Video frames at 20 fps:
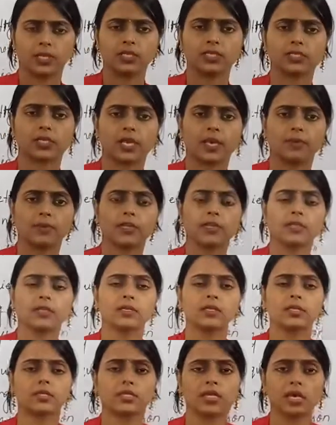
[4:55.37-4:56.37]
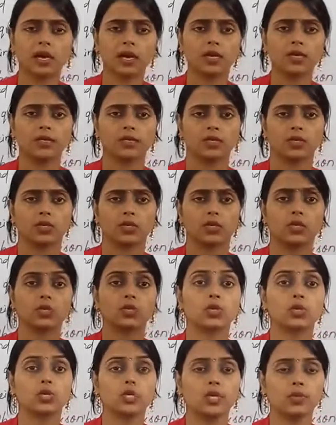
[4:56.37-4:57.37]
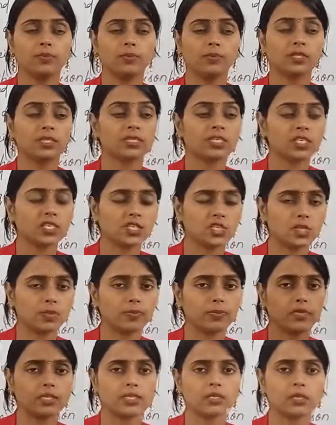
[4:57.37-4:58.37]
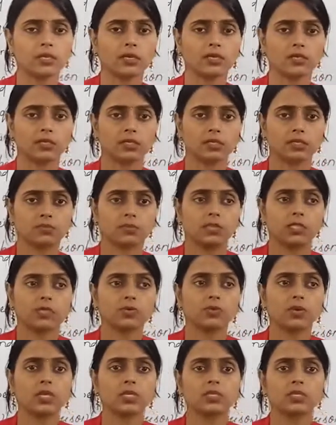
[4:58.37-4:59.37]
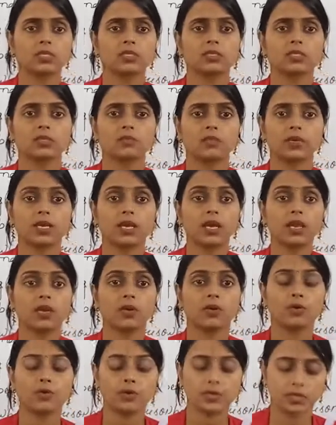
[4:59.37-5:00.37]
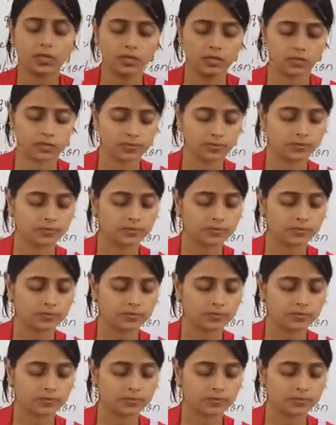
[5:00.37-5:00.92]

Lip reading: is having the desire to live in such a place like this? Means why she is living alone here?